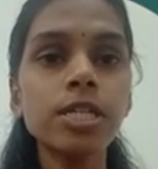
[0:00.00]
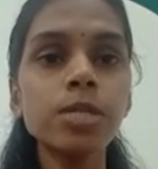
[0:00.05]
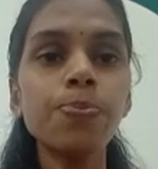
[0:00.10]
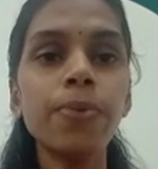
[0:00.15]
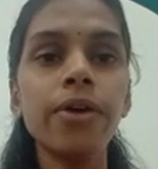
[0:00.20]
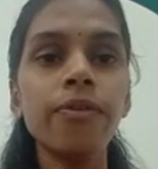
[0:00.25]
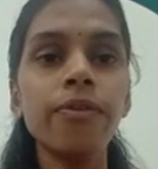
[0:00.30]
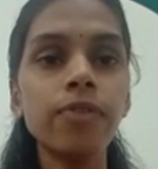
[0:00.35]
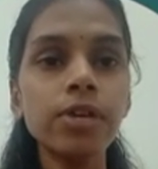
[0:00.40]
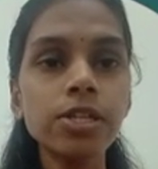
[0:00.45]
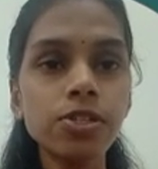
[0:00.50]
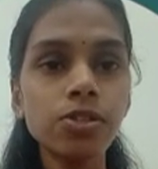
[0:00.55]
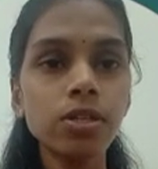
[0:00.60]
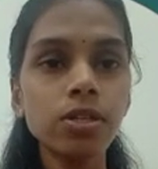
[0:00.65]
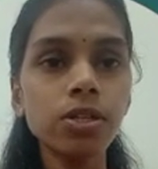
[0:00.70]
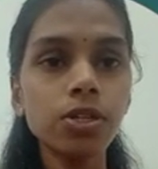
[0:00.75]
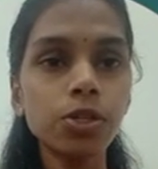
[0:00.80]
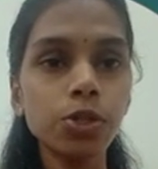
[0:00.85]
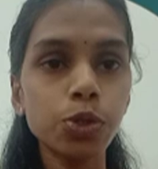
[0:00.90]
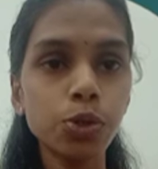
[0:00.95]
by which
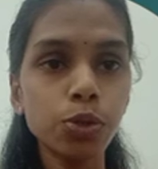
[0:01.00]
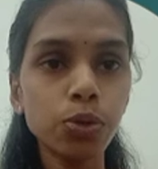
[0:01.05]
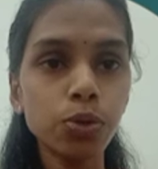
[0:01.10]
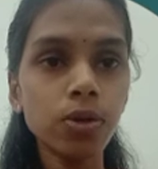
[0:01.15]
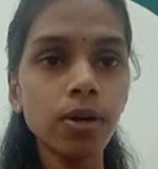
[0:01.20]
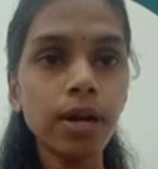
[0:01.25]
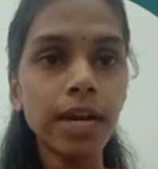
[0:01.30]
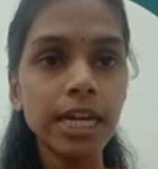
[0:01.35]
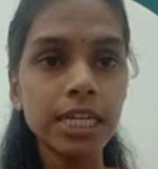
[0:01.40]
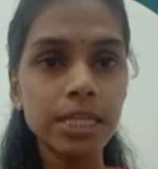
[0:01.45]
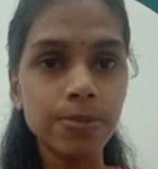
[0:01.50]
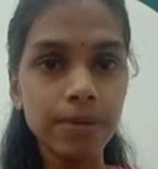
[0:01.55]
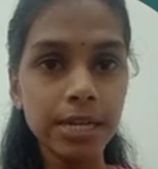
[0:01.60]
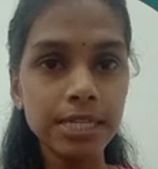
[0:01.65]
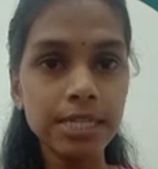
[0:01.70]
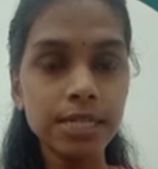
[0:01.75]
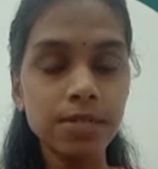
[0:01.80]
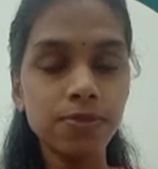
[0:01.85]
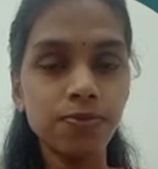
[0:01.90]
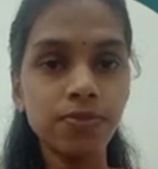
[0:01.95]
the tissue or
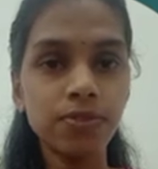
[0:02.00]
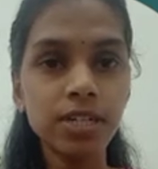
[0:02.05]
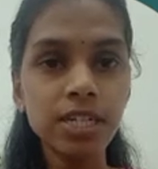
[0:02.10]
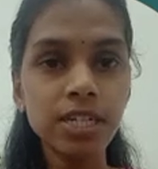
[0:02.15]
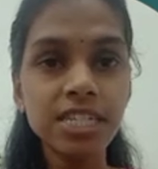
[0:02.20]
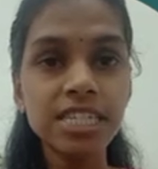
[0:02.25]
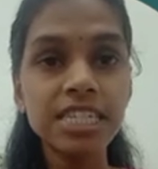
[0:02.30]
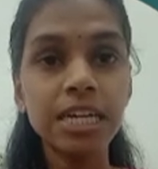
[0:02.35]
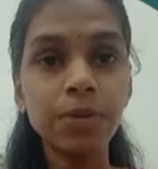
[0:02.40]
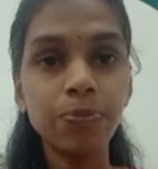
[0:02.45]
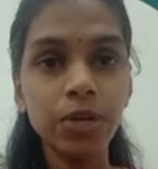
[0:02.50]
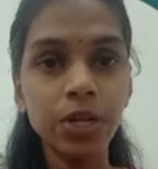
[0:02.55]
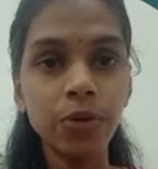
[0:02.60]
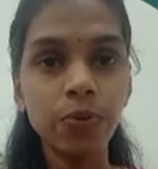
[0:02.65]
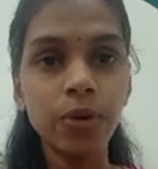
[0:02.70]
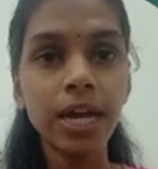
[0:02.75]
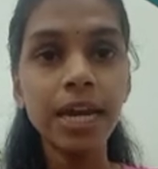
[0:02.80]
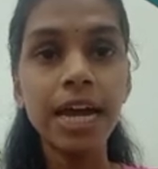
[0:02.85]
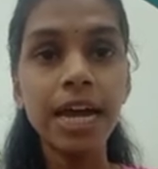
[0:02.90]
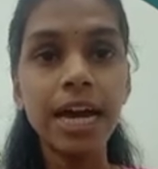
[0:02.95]
explants is first
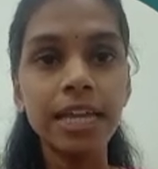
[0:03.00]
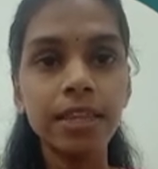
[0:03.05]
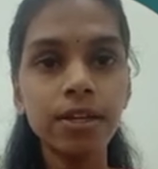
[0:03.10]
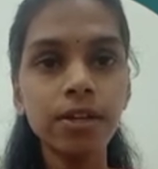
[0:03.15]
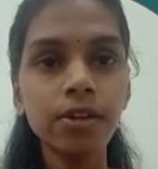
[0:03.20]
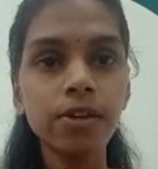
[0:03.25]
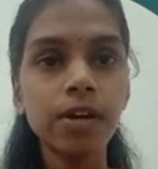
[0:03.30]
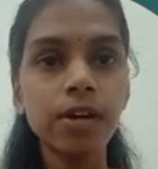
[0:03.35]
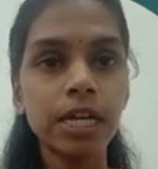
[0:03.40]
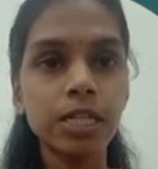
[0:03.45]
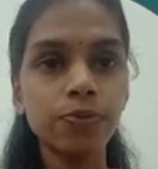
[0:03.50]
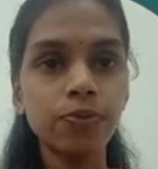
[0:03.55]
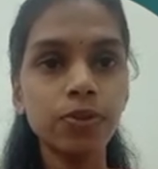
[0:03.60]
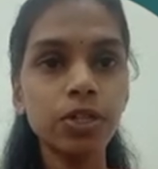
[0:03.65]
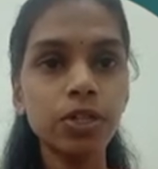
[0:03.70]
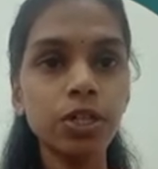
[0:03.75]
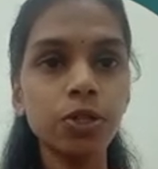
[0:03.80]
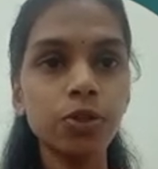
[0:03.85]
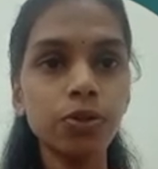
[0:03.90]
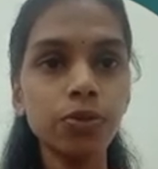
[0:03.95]
subdivided and then
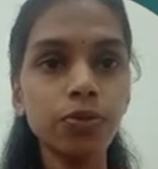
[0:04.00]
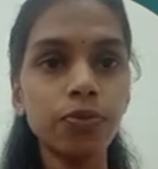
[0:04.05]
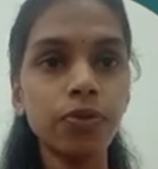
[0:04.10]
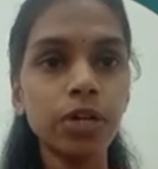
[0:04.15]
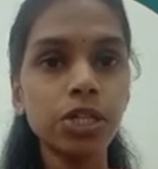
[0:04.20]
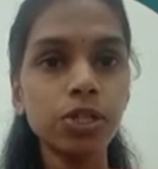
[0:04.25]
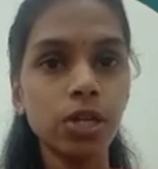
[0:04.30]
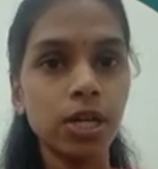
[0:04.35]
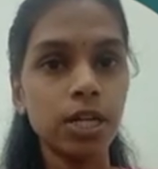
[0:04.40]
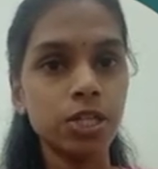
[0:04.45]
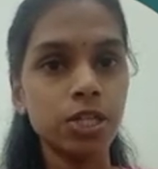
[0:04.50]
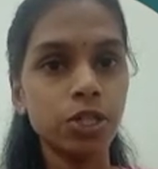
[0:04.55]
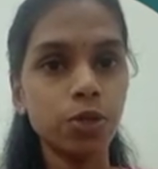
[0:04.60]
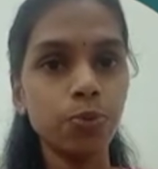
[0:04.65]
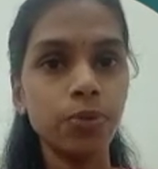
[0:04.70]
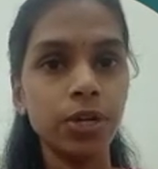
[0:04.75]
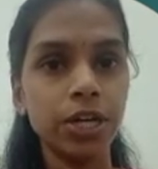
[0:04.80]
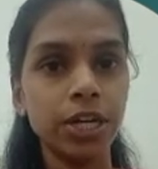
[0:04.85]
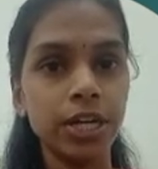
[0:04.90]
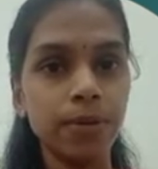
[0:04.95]
transferred into fresh culture
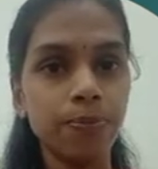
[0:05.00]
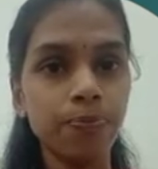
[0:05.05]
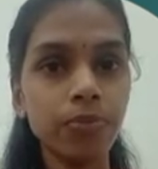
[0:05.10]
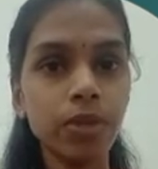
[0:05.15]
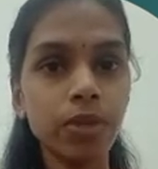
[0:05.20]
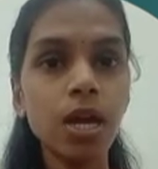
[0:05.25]
medium.